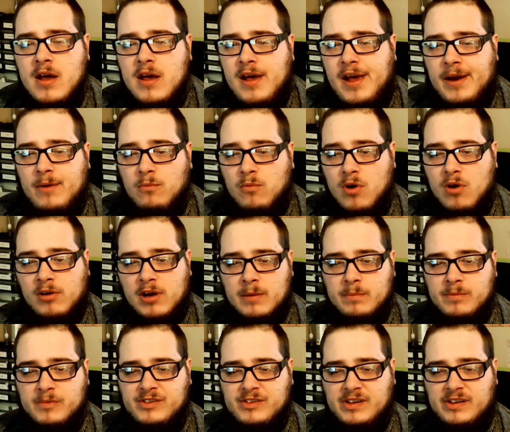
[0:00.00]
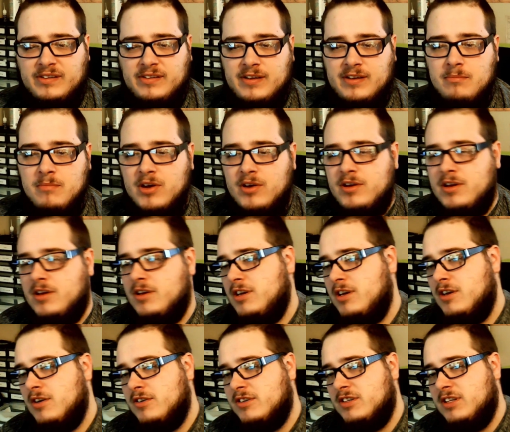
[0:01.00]
and woke up 60 million
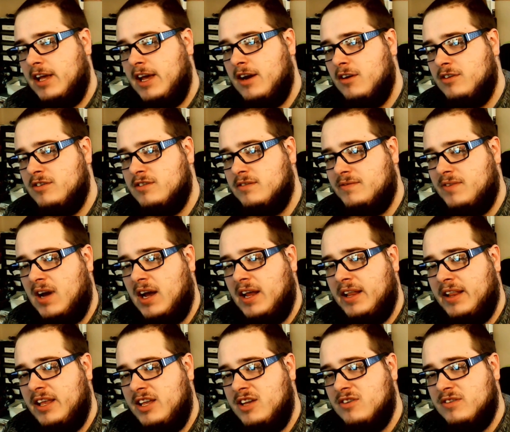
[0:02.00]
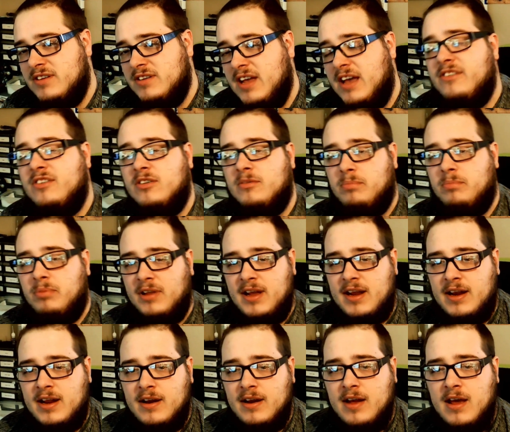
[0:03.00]
years later to find that your desert
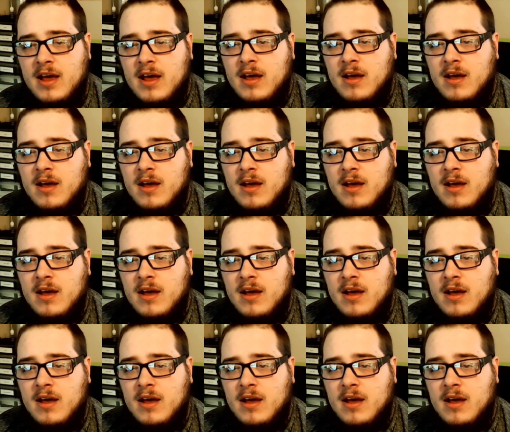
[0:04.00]
planet